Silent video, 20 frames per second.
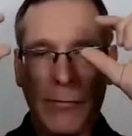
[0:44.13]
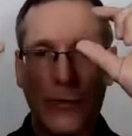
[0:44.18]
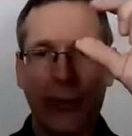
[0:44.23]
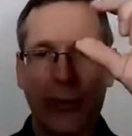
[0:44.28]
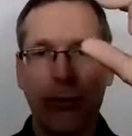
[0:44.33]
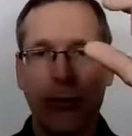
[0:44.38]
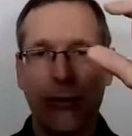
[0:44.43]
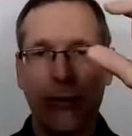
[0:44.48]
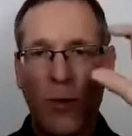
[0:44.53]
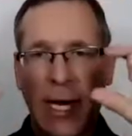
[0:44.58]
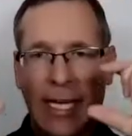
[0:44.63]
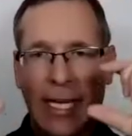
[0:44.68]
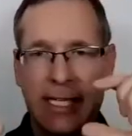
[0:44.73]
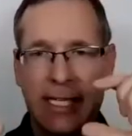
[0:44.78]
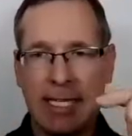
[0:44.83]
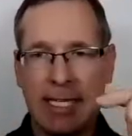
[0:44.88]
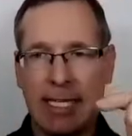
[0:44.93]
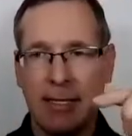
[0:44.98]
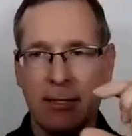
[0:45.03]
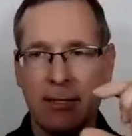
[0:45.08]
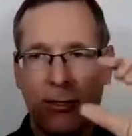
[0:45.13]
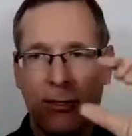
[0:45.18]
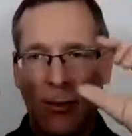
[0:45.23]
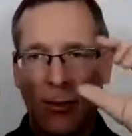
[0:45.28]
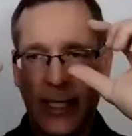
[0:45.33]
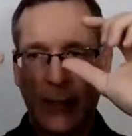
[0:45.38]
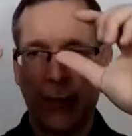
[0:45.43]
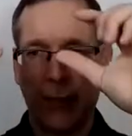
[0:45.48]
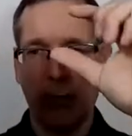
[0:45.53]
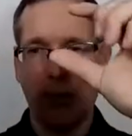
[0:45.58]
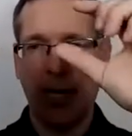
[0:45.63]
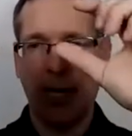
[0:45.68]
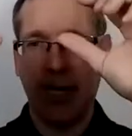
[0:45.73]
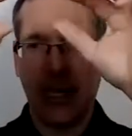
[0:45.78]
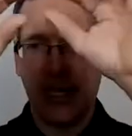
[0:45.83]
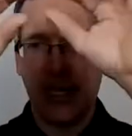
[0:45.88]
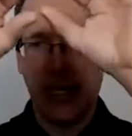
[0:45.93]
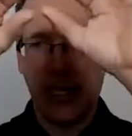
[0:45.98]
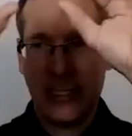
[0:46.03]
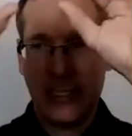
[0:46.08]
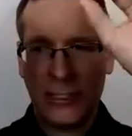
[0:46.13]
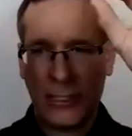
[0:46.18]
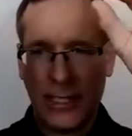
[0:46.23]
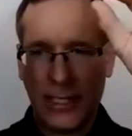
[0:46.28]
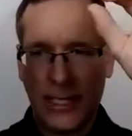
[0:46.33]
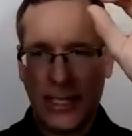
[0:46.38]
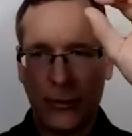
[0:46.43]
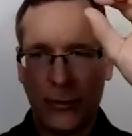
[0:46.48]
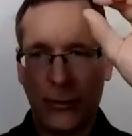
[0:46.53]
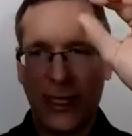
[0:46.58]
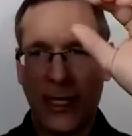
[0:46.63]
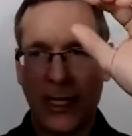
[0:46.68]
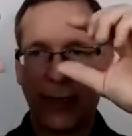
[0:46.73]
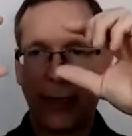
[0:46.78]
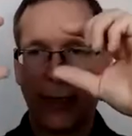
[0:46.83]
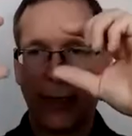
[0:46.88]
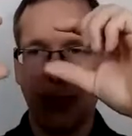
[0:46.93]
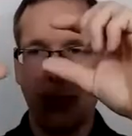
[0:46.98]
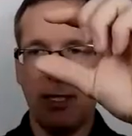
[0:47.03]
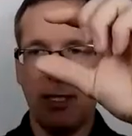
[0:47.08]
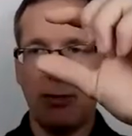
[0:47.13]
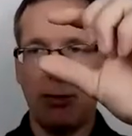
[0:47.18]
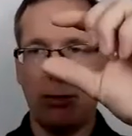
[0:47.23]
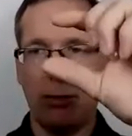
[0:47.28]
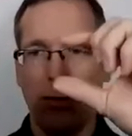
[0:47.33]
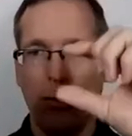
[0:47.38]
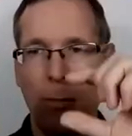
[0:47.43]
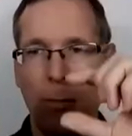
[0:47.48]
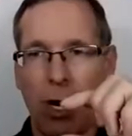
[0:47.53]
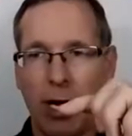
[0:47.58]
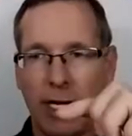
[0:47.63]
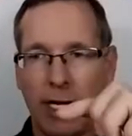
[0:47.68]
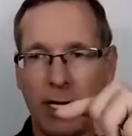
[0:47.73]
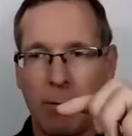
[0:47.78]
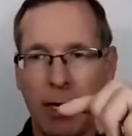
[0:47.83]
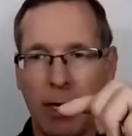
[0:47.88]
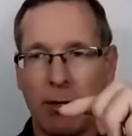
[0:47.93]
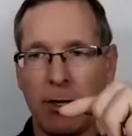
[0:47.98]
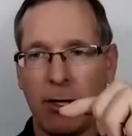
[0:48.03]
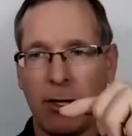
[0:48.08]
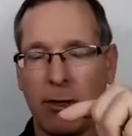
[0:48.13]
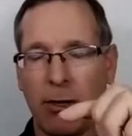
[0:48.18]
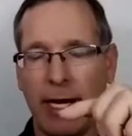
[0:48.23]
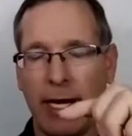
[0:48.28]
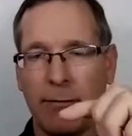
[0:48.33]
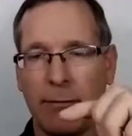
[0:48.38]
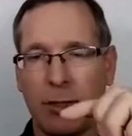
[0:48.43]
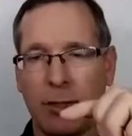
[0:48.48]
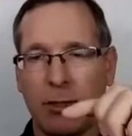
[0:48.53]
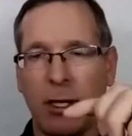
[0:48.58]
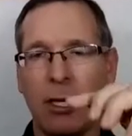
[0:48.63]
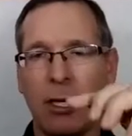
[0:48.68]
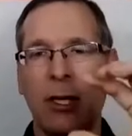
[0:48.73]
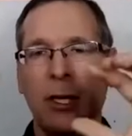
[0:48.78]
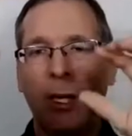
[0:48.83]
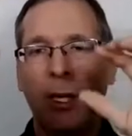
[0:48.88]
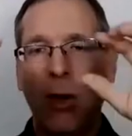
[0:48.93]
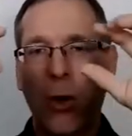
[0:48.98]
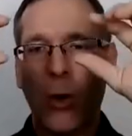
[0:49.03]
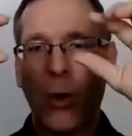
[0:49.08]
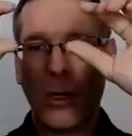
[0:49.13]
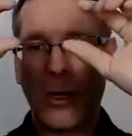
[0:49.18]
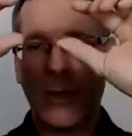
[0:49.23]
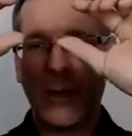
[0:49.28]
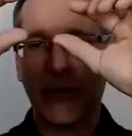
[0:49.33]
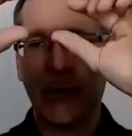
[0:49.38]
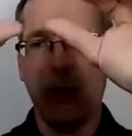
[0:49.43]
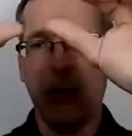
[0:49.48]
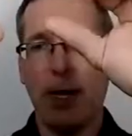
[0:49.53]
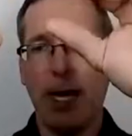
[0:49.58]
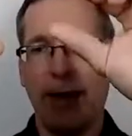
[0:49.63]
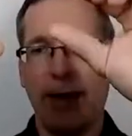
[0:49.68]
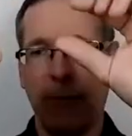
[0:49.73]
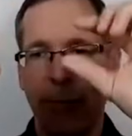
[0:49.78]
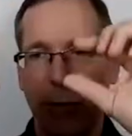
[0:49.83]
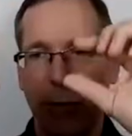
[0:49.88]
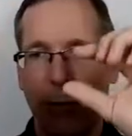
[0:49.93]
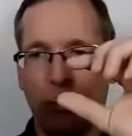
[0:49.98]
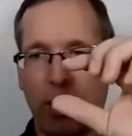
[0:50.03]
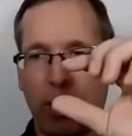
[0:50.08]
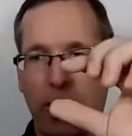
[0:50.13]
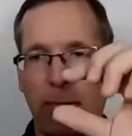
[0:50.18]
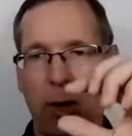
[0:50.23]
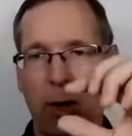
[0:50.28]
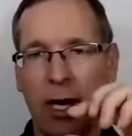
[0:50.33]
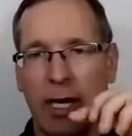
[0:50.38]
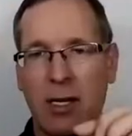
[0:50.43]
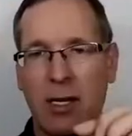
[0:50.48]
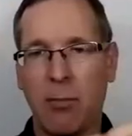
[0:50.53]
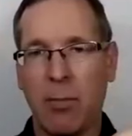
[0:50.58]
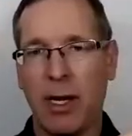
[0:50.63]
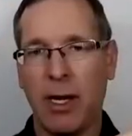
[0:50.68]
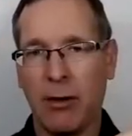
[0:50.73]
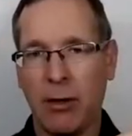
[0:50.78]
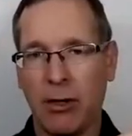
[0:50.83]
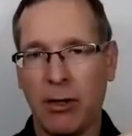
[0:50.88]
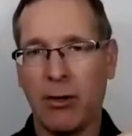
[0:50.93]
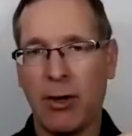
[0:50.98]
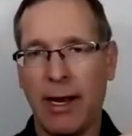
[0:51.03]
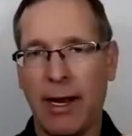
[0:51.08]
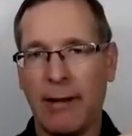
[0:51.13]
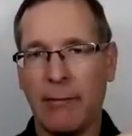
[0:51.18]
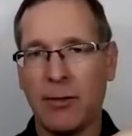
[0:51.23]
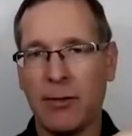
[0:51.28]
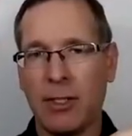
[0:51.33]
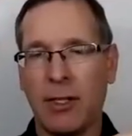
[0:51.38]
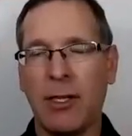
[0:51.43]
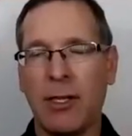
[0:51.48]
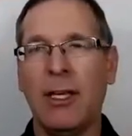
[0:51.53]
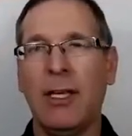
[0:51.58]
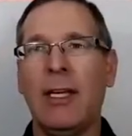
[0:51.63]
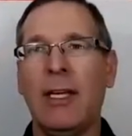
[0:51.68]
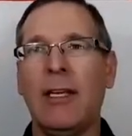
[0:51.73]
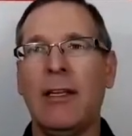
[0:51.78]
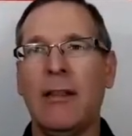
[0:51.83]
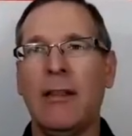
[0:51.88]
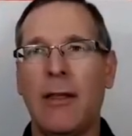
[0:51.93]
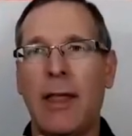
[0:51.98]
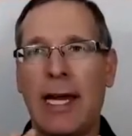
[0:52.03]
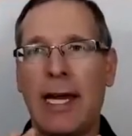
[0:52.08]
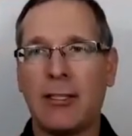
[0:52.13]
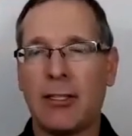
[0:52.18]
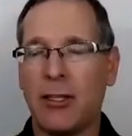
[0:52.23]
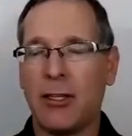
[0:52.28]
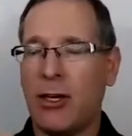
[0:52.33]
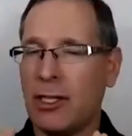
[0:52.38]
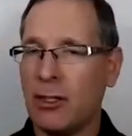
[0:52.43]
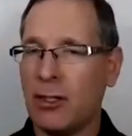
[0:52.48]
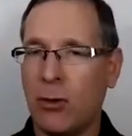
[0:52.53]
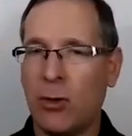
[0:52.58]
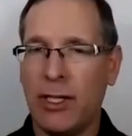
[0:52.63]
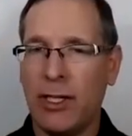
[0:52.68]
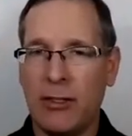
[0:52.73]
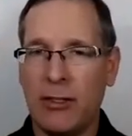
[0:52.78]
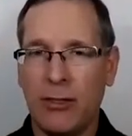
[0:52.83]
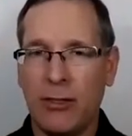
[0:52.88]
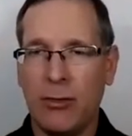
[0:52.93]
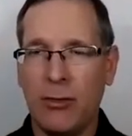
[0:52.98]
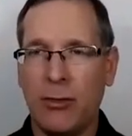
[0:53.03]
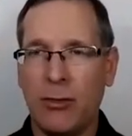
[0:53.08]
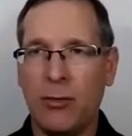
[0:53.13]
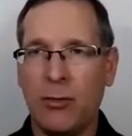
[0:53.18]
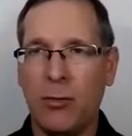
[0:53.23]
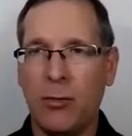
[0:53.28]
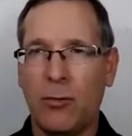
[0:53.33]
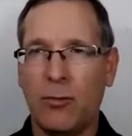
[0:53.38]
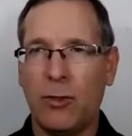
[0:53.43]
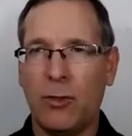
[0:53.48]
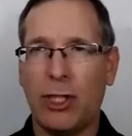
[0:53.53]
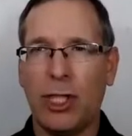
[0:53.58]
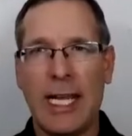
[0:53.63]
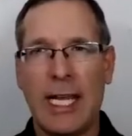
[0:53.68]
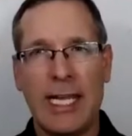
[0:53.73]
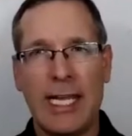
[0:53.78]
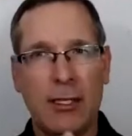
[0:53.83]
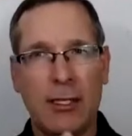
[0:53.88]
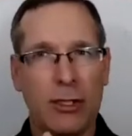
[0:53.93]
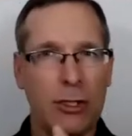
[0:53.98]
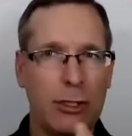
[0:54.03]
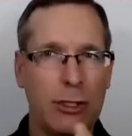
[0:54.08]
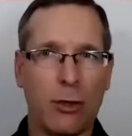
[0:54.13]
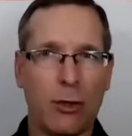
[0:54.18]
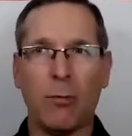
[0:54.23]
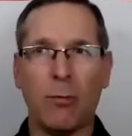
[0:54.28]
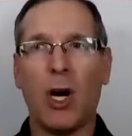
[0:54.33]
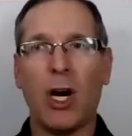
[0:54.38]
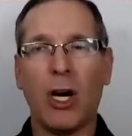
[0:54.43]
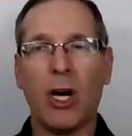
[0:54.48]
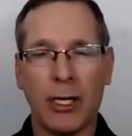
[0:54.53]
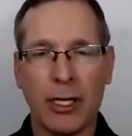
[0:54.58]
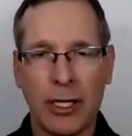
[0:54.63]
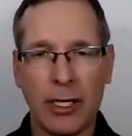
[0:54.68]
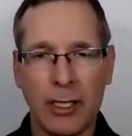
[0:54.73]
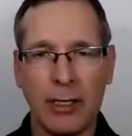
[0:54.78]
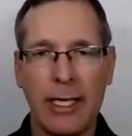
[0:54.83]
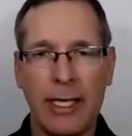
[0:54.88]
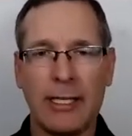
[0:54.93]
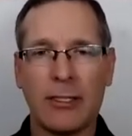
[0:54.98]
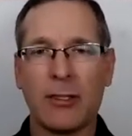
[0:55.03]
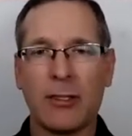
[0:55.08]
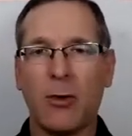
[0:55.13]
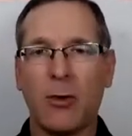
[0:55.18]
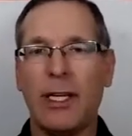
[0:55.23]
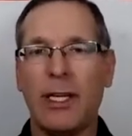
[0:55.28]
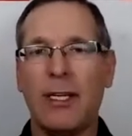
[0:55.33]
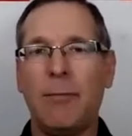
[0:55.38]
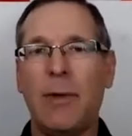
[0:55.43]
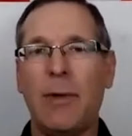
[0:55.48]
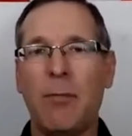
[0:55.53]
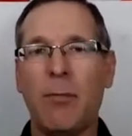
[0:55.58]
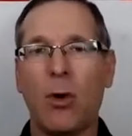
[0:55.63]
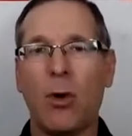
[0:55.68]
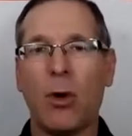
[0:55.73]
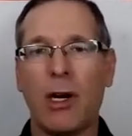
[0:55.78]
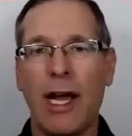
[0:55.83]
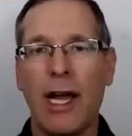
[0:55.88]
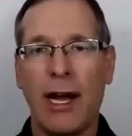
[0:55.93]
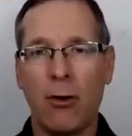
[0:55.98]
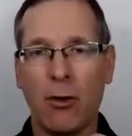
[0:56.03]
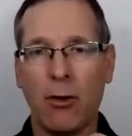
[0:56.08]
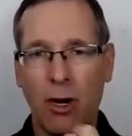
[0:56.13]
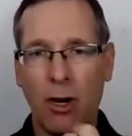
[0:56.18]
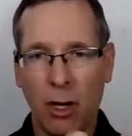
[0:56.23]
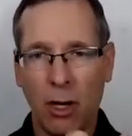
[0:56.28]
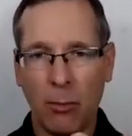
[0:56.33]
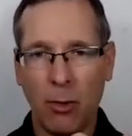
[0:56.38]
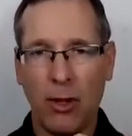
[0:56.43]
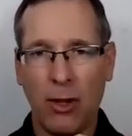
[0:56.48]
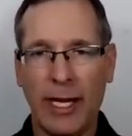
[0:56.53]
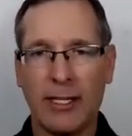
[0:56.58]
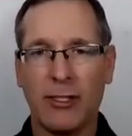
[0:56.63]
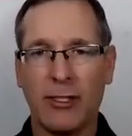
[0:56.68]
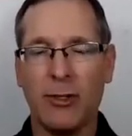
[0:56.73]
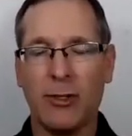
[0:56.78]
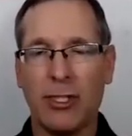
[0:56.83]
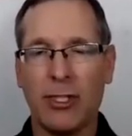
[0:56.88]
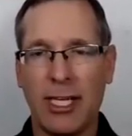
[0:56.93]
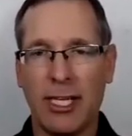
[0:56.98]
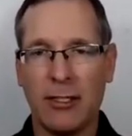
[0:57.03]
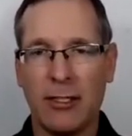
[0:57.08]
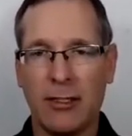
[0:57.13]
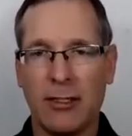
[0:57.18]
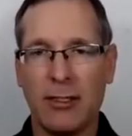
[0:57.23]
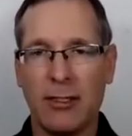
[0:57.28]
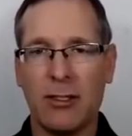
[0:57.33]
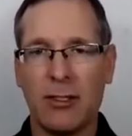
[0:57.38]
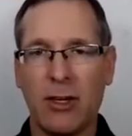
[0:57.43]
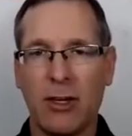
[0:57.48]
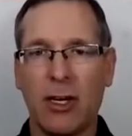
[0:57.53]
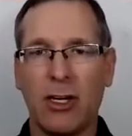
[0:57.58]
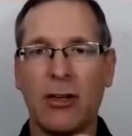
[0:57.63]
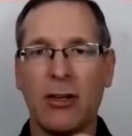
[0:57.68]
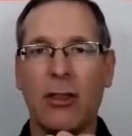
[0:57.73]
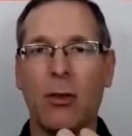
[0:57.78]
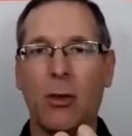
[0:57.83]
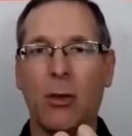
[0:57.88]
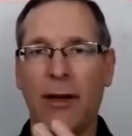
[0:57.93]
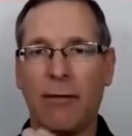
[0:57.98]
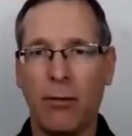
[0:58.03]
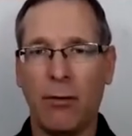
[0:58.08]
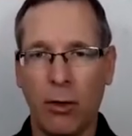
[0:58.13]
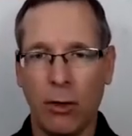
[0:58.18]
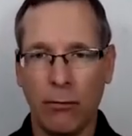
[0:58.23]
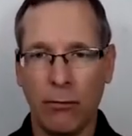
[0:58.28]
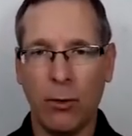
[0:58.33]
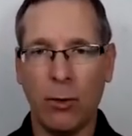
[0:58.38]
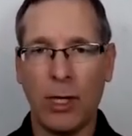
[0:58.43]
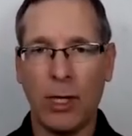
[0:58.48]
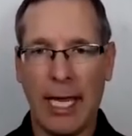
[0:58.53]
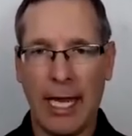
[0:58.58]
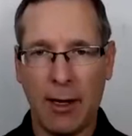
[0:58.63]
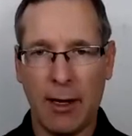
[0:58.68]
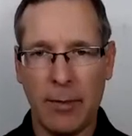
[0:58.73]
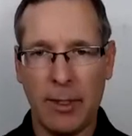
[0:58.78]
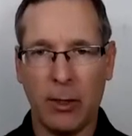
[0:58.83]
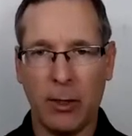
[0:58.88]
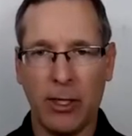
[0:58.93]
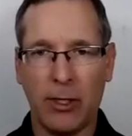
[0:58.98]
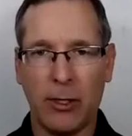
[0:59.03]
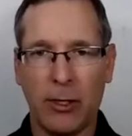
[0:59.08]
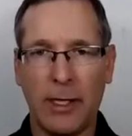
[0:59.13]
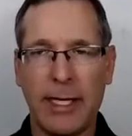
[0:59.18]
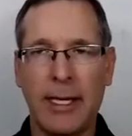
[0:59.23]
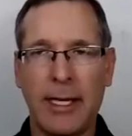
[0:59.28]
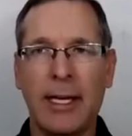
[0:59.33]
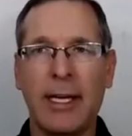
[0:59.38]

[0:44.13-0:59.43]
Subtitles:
two ideas, like an introduction and two body paragraphs, or if you have three body paragraphs, that's not going to change your mark. It's going to be more how complex your sentences are, the level of vocabulary,